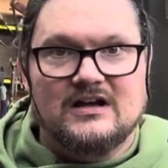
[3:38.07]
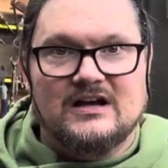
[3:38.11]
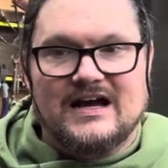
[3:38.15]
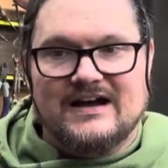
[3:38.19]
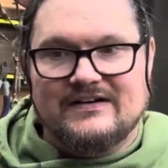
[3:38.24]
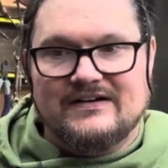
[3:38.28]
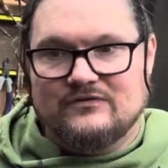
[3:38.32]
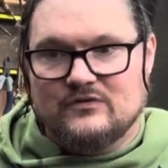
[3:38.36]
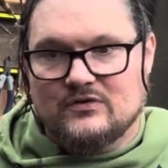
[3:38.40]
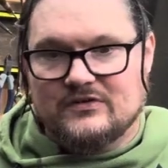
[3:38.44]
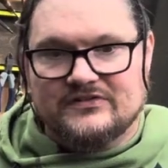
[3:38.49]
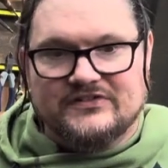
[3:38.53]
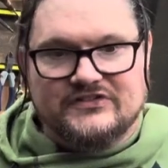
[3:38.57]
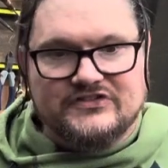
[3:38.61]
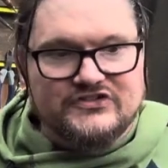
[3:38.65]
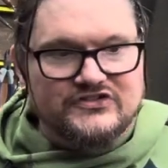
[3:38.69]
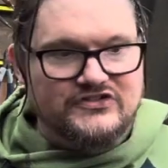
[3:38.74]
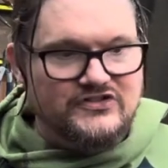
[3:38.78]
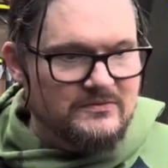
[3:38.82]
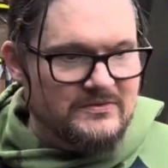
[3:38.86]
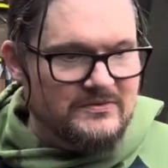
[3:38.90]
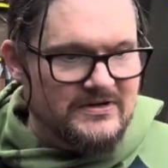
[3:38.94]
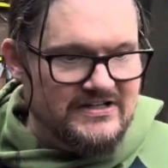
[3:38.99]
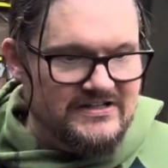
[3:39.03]
I've worn this
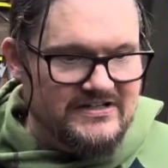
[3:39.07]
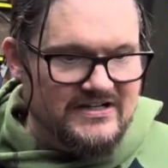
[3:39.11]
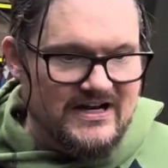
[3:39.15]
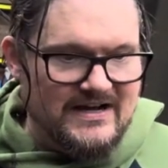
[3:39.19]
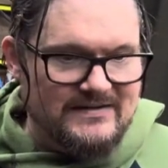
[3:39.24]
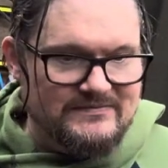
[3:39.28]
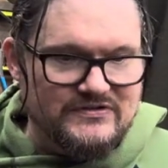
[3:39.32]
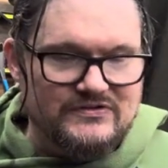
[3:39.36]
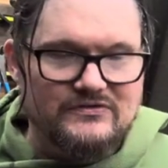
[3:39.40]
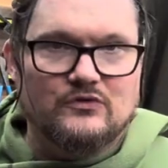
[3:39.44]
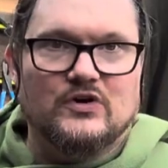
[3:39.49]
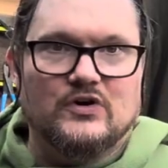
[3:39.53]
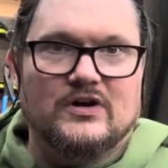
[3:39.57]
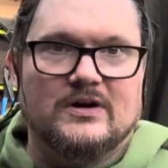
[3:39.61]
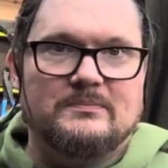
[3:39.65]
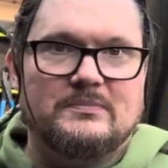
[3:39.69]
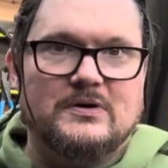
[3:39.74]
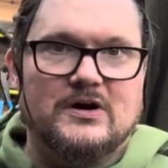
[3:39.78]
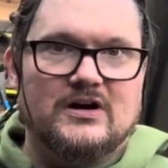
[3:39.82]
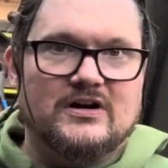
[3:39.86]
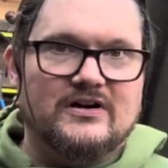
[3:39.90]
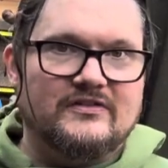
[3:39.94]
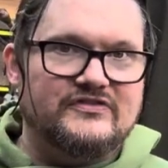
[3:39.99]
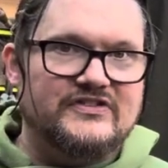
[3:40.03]
so many times. I've worn it
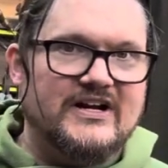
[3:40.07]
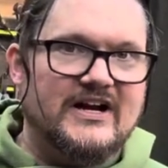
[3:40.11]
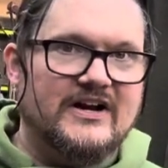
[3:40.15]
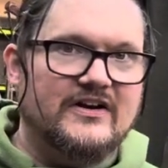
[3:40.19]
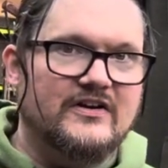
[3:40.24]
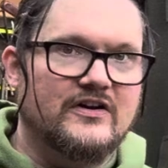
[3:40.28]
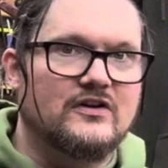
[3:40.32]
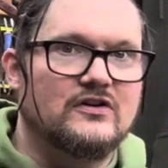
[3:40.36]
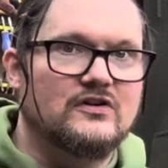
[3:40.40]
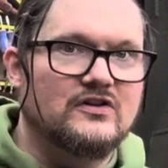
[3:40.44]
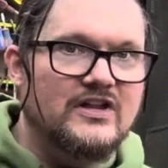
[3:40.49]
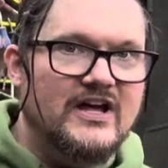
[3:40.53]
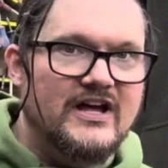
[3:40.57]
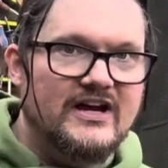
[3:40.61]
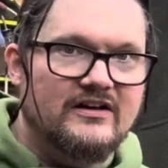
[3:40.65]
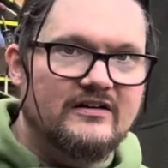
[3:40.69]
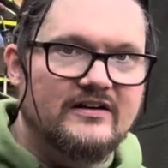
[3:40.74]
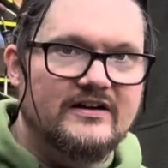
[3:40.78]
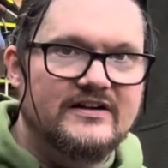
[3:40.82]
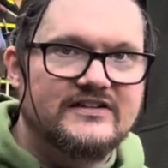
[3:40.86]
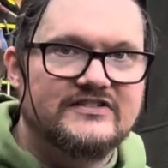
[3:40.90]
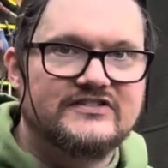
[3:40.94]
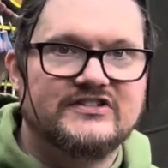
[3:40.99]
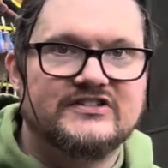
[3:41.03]
part of technical
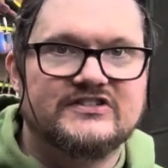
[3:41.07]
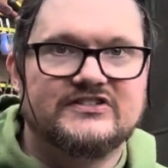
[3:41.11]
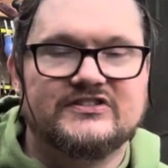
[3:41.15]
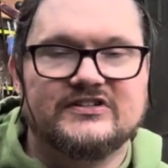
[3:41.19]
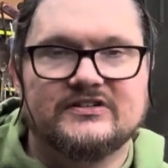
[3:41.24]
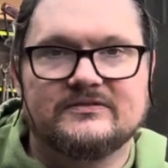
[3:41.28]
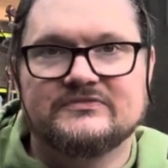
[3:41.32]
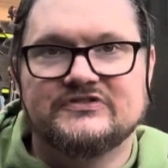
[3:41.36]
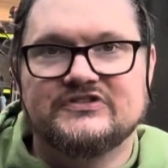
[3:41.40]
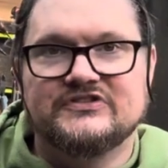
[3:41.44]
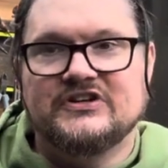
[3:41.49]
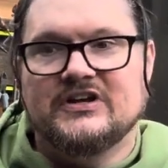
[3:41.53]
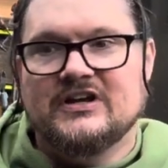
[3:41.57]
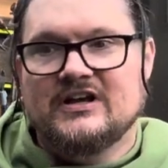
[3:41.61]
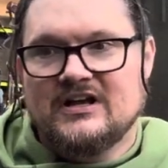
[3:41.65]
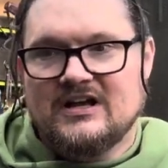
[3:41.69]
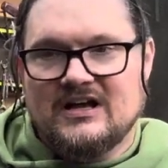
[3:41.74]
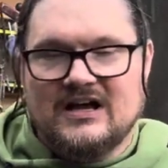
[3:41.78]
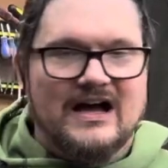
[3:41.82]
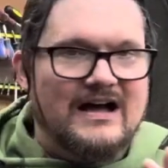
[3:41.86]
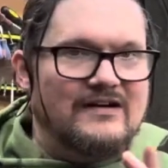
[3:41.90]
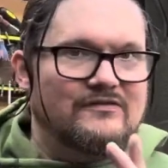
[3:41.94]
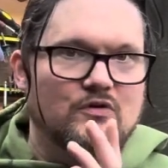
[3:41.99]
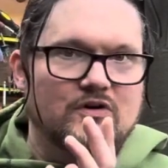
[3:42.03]
layering systems.
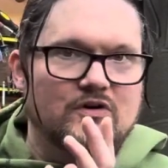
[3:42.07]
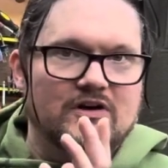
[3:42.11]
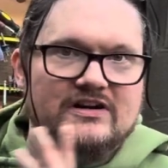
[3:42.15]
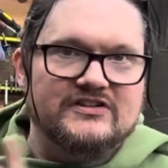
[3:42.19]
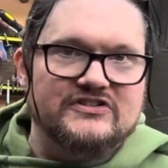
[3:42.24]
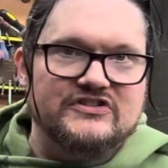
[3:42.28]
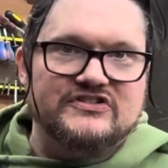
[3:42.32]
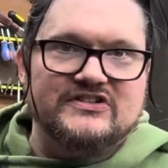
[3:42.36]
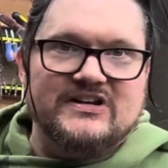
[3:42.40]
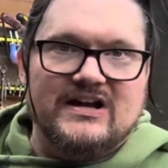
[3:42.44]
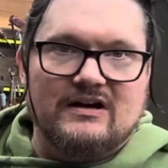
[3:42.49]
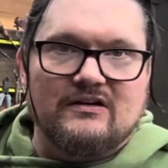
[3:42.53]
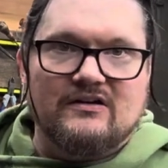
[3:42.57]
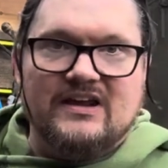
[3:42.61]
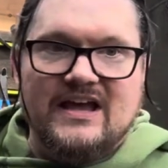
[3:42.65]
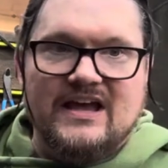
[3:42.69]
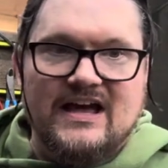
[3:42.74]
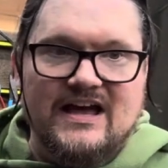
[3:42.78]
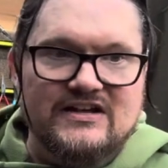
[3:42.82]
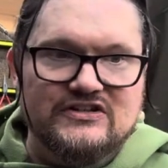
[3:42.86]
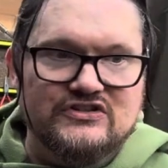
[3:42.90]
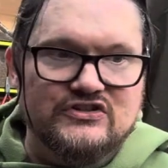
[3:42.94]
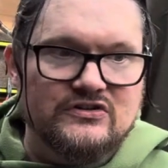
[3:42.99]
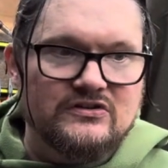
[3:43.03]
I've worn it just out
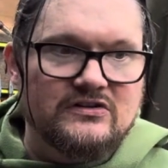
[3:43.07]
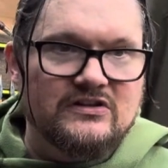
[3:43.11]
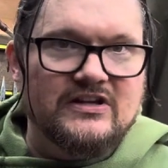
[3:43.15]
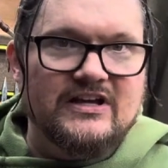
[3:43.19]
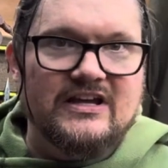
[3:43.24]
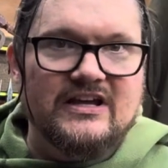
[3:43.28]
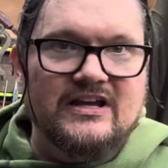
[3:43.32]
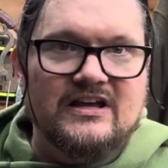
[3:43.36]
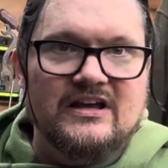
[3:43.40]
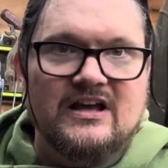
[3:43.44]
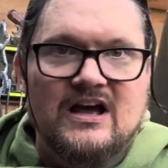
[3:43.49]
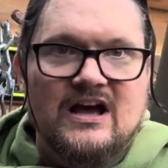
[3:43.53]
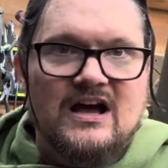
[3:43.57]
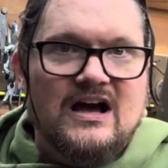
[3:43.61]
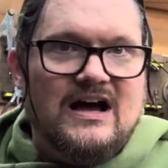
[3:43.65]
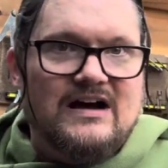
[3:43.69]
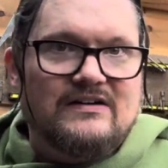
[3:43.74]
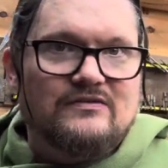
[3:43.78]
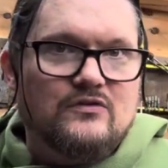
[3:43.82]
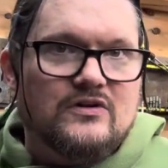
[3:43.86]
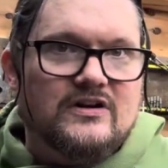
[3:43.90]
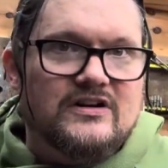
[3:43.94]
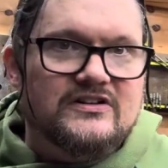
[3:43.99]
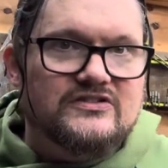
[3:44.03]
casually. I've
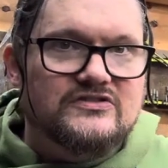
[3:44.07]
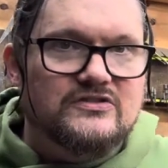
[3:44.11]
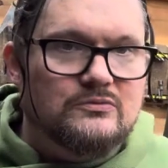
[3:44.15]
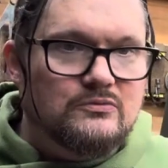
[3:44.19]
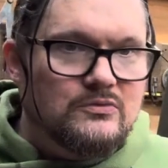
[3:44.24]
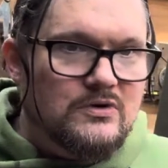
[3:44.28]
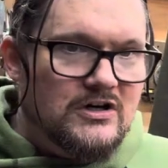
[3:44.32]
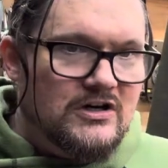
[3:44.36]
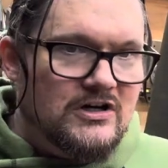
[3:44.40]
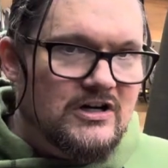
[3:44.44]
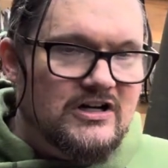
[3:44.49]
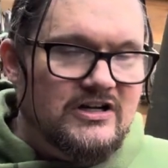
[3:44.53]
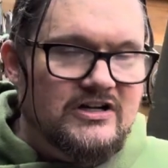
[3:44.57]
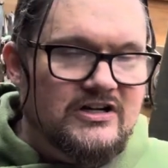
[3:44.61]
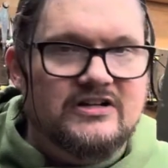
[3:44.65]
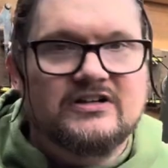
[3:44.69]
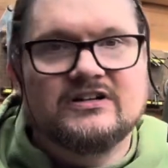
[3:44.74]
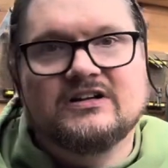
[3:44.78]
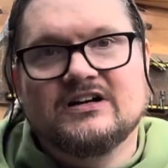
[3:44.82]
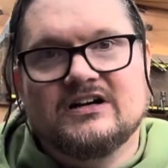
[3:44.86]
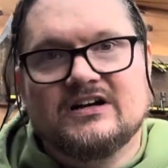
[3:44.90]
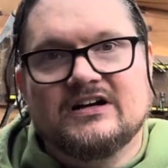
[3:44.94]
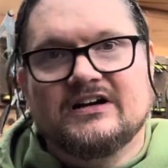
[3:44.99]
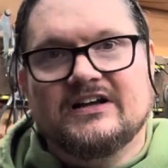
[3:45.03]
worn it to work,
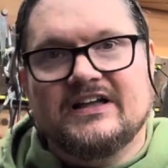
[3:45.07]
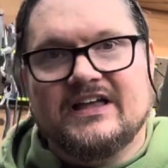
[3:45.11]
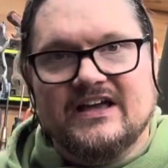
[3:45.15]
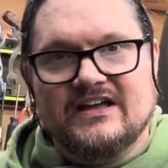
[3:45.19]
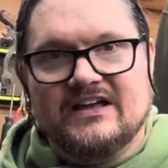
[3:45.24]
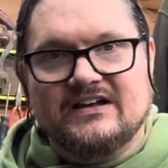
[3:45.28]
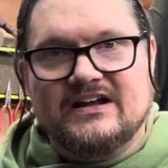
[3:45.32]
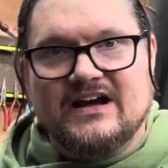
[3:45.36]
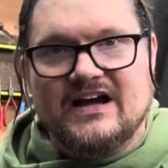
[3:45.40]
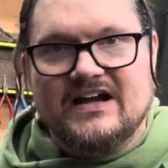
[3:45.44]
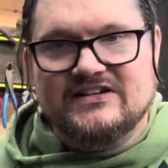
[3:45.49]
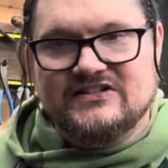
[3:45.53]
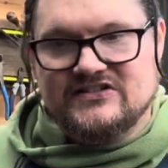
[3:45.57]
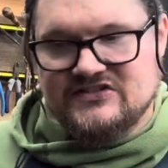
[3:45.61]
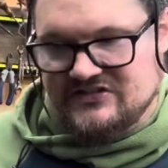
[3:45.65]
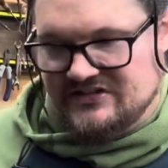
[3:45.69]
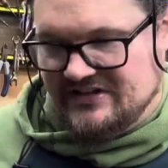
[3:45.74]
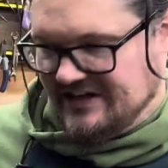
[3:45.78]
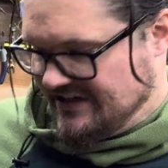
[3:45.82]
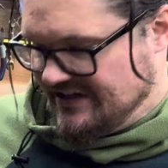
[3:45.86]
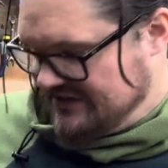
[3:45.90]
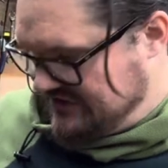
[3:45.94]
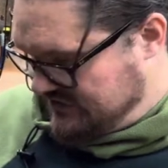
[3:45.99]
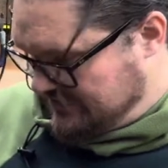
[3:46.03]
and I just
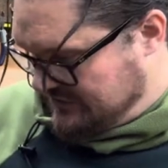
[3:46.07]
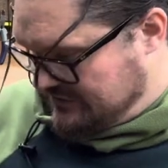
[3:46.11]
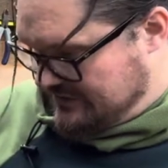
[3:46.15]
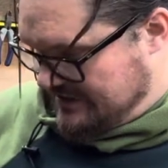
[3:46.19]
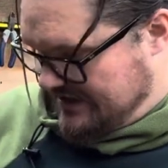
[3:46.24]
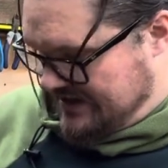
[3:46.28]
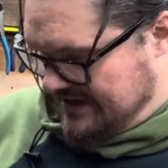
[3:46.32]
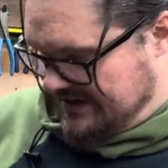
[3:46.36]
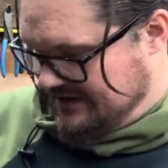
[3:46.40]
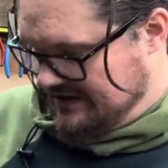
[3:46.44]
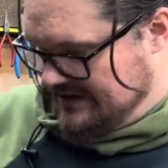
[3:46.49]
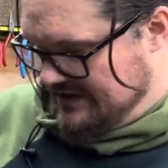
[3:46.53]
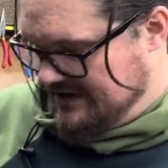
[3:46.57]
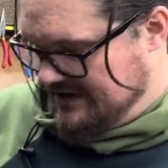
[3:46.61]
think it's a great